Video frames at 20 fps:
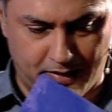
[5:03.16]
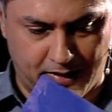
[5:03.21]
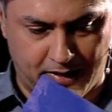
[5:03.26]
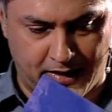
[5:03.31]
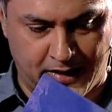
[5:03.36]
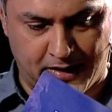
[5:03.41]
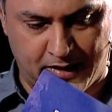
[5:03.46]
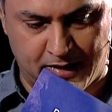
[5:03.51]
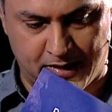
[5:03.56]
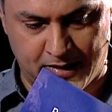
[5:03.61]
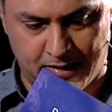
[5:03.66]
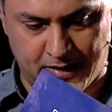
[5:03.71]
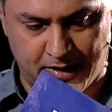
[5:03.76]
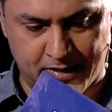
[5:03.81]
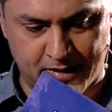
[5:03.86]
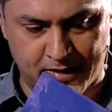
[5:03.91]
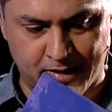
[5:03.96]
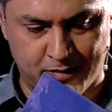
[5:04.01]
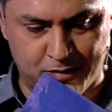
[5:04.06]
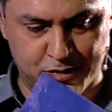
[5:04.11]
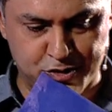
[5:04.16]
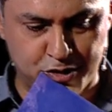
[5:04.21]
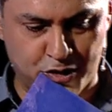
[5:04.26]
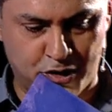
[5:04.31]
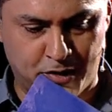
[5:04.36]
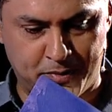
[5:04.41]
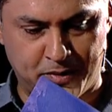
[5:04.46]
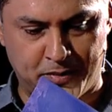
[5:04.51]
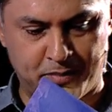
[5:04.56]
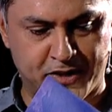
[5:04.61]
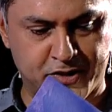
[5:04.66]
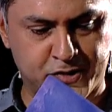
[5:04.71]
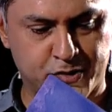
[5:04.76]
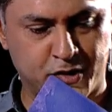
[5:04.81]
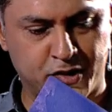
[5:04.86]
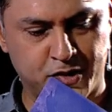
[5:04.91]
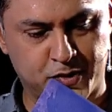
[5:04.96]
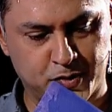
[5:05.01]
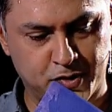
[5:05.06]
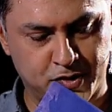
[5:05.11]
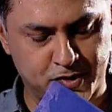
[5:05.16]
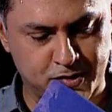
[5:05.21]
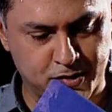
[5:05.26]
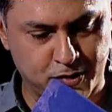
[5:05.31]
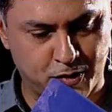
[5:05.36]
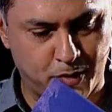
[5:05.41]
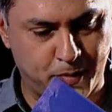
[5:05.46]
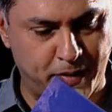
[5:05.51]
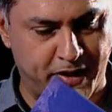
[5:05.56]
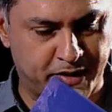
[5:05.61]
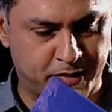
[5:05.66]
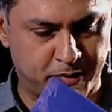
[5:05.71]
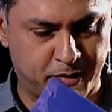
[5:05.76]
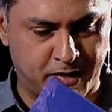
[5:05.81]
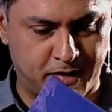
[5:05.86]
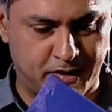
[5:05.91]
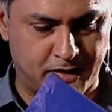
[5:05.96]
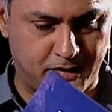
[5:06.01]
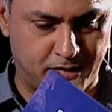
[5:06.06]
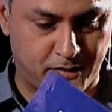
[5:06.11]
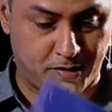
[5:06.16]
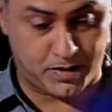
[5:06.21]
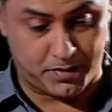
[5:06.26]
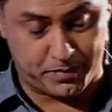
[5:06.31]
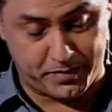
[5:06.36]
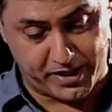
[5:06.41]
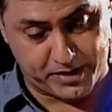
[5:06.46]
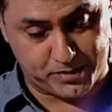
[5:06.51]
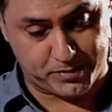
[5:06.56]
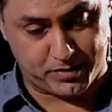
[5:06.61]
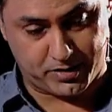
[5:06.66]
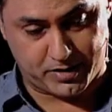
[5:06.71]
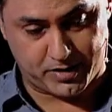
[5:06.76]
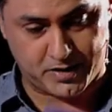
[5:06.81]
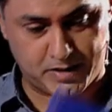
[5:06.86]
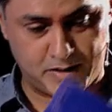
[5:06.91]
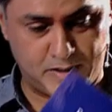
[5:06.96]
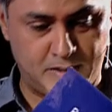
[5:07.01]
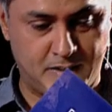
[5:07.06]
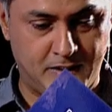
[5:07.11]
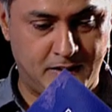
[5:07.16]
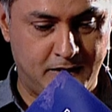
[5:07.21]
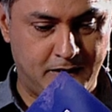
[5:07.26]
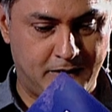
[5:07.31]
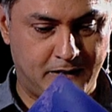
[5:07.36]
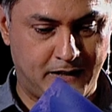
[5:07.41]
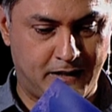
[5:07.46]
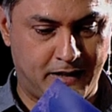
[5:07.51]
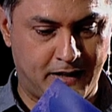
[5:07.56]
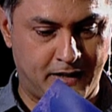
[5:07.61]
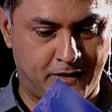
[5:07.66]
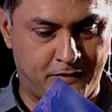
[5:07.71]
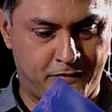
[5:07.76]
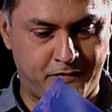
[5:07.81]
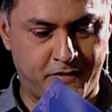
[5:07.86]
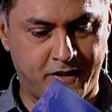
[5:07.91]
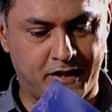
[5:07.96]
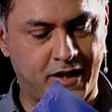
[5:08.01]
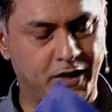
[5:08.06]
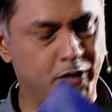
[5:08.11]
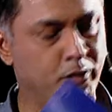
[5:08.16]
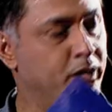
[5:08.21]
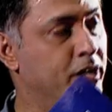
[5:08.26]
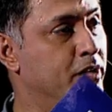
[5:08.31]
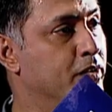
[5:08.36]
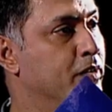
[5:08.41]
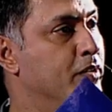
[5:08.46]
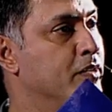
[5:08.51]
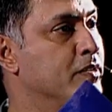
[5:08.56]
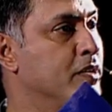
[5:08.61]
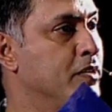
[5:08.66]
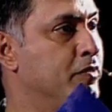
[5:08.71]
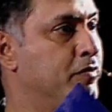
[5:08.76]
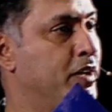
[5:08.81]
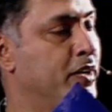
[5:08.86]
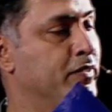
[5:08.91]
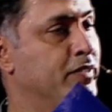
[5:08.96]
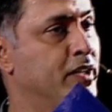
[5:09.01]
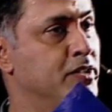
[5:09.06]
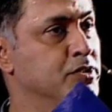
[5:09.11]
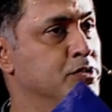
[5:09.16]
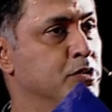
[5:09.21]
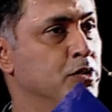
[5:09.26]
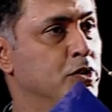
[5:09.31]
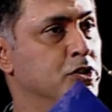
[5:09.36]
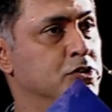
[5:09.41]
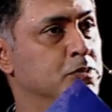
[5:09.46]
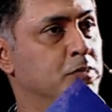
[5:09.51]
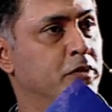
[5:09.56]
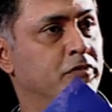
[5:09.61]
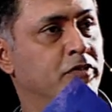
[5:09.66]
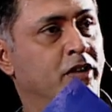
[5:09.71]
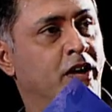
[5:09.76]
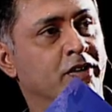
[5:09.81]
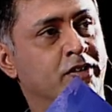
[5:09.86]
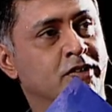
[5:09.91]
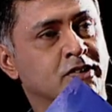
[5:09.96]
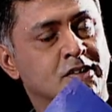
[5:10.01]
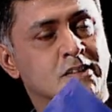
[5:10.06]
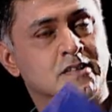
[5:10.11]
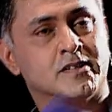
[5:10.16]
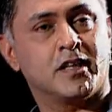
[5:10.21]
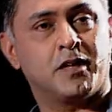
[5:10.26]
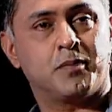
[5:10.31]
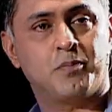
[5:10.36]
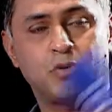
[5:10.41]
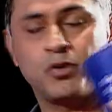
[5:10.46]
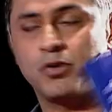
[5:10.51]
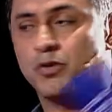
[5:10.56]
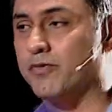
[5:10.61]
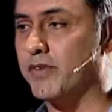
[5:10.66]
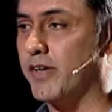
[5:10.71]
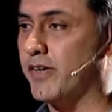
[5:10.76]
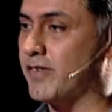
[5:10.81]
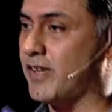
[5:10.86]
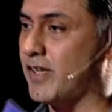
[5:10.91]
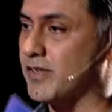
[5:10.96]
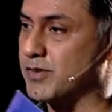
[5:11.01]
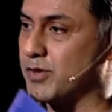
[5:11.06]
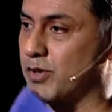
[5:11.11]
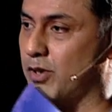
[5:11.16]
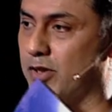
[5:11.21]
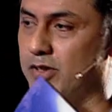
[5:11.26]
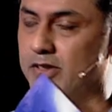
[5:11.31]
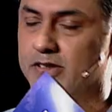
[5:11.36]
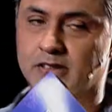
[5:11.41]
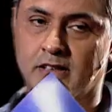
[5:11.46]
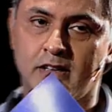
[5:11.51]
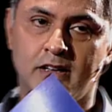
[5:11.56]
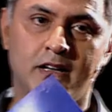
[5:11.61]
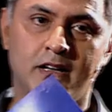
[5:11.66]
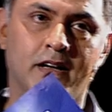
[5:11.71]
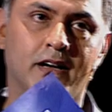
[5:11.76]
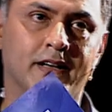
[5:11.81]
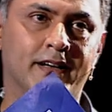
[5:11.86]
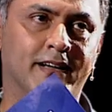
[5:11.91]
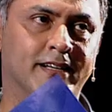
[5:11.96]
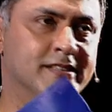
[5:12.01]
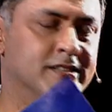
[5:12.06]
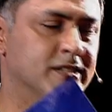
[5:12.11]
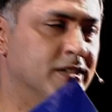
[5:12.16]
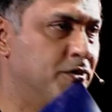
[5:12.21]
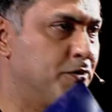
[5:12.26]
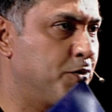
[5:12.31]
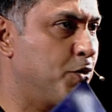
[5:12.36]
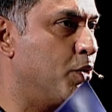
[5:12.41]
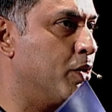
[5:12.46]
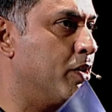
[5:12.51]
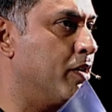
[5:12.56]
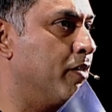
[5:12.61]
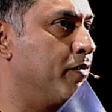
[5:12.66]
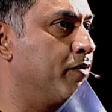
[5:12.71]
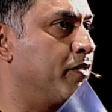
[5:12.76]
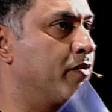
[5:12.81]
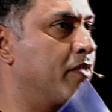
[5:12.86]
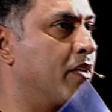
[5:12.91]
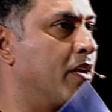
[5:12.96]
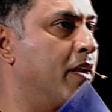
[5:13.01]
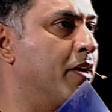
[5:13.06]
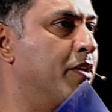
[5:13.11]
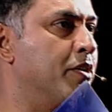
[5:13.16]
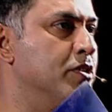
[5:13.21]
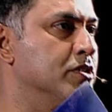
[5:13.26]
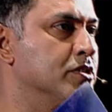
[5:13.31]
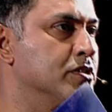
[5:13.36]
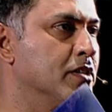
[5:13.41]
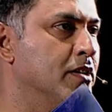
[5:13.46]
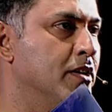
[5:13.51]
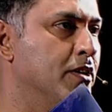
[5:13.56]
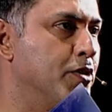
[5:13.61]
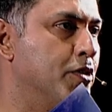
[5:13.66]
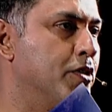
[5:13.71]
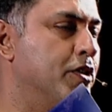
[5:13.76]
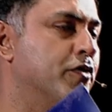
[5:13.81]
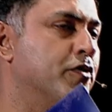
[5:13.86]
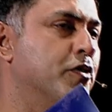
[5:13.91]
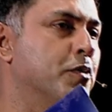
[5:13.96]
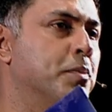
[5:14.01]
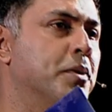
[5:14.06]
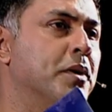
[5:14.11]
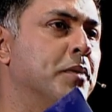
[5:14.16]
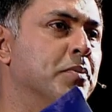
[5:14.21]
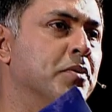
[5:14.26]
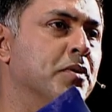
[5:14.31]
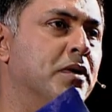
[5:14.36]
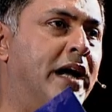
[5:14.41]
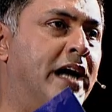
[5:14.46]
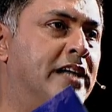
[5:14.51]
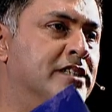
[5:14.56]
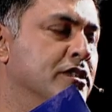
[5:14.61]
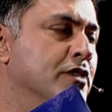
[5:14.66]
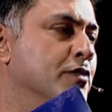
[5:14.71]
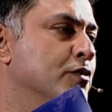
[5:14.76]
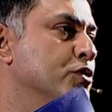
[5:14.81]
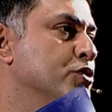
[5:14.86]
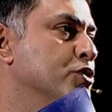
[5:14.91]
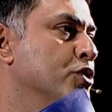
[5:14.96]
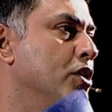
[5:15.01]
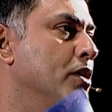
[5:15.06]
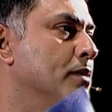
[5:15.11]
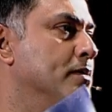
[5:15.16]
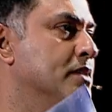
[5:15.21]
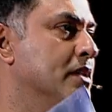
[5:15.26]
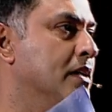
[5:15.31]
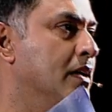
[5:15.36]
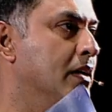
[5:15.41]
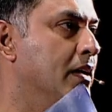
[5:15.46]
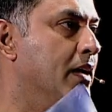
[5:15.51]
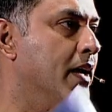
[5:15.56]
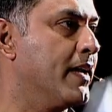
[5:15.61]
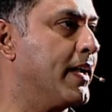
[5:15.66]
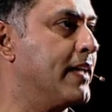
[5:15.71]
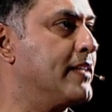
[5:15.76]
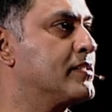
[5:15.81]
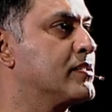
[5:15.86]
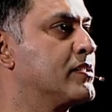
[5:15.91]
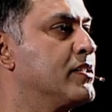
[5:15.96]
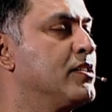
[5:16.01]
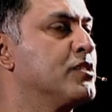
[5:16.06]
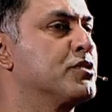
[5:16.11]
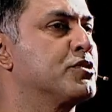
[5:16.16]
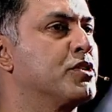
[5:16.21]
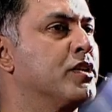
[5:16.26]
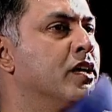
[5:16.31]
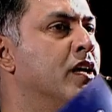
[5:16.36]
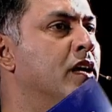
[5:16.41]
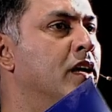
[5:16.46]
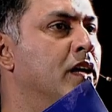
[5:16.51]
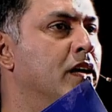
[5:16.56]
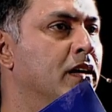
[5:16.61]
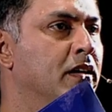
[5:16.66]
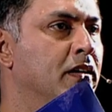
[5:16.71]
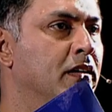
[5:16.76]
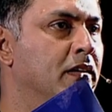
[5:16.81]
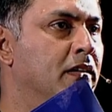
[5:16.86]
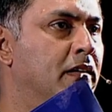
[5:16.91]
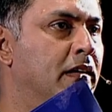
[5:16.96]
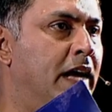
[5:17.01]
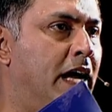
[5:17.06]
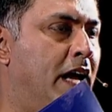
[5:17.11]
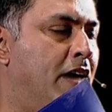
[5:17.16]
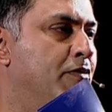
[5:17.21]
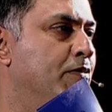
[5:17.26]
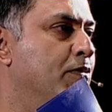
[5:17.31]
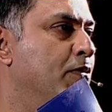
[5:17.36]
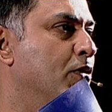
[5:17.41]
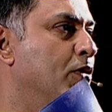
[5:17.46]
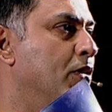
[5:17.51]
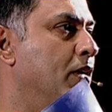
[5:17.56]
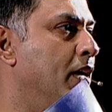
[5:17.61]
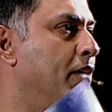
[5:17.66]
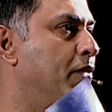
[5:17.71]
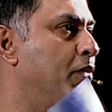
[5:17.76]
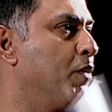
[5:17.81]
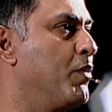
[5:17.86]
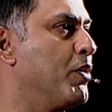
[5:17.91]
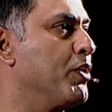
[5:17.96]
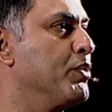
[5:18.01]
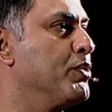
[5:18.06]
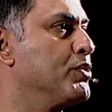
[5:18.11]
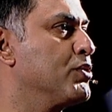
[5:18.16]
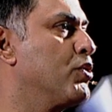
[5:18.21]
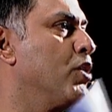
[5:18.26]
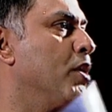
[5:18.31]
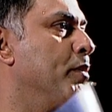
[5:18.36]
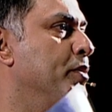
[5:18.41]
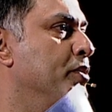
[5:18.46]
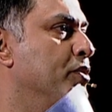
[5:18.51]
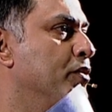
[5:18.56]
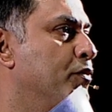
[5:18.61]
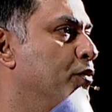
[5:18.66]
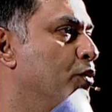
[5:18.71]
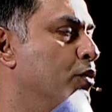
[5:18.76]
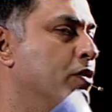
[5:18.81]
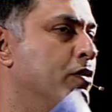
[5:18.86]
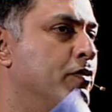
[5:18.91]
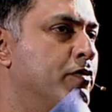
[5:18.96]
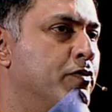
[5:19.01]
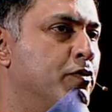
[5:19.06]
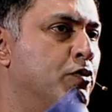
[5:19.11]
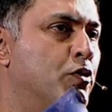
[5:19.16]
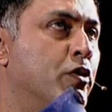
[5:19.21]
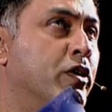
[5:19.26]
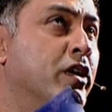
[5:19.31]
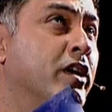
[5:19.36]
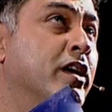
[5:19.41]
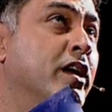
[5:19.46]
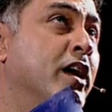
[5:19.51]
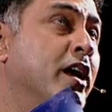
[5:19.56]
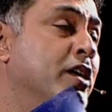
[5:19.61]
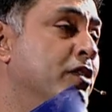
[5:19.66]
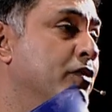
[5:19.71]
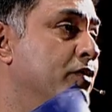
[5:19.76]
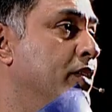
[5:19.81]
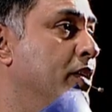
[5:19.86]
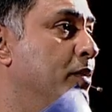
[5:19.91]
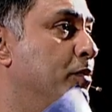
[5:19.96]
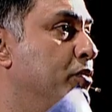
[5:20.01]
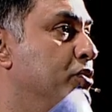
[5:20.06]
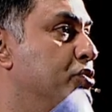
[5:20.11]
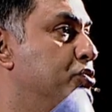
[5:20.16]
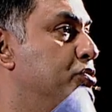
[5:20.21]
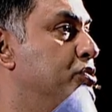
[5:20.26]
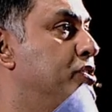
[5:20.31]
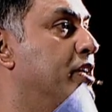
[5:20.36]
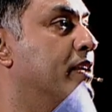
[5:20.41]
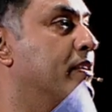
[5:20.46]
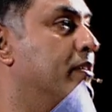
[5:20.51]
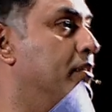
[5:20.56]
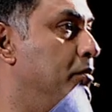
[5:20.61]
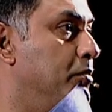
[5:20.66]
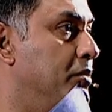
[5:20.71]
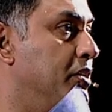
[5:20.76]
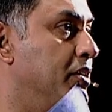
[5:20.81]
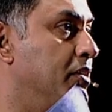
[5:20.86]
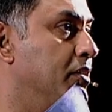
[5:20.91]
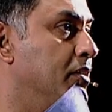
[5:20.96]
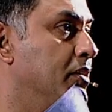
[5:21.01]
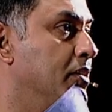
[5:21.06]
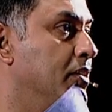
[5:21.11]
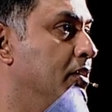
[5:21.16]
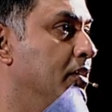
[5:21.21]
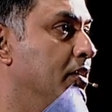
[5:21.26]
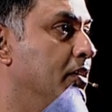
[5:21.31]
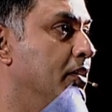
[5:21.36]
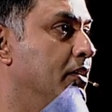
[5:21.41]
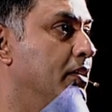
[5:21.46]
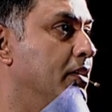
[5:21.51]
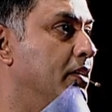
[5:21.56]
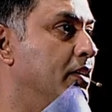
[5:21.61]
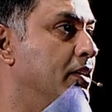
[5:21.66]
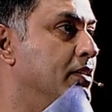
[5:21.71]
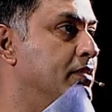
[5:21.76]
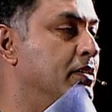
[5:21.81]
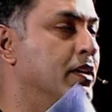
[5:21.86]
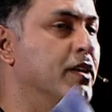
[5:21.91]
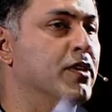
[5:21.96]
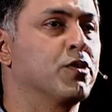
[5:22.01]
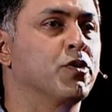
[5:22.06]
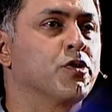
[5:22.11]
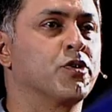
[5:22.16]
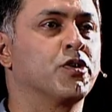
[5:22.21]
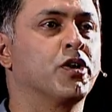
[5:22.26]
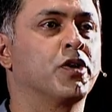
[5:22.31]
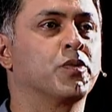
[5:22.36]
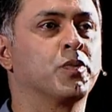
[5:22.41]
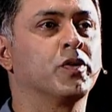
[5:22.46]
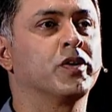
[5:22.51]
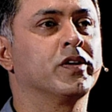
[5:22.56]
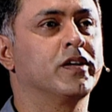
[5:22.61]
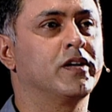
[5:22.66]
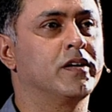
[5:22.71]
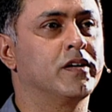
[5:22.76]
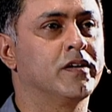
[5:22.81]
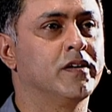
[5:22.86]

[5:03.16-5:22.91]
and I didn't have a job, and my choice was to go back to India or come back to India and figure out a way to return $5,000 to my father since I had borrowed $5,000. And I'd sent 450 letters to different people asking for jobs. And I still today have every one of those copies of 449 of them which rejected me, saying, no, you're not worthy.